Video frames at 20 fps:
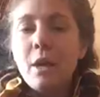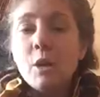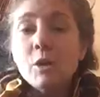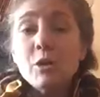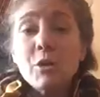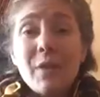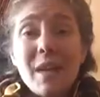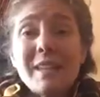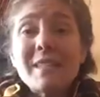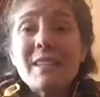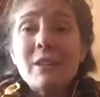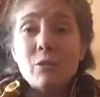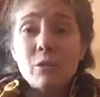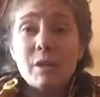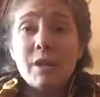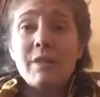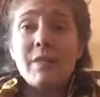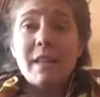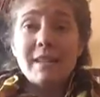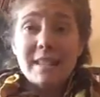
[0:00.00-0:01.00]
So that's
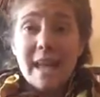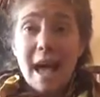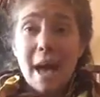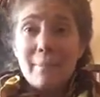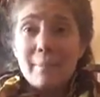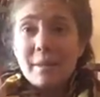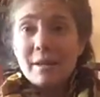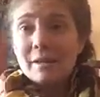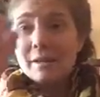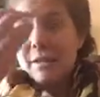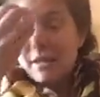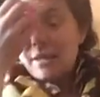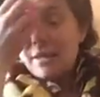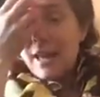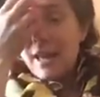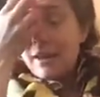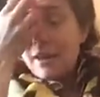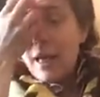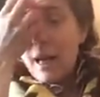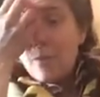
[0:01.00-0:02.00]
interesting. That's happened. It's
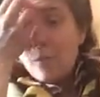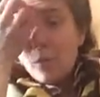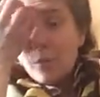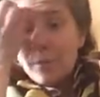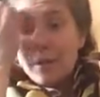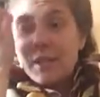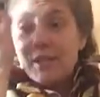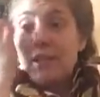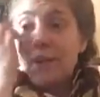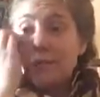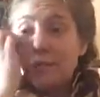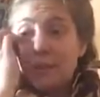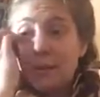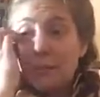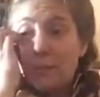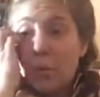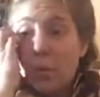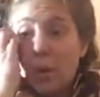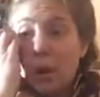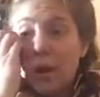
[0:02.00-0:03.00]
not a lot more, but it's definitely
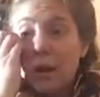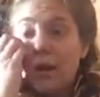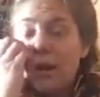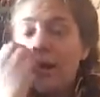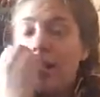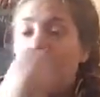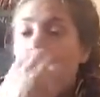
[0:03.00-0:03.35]
more.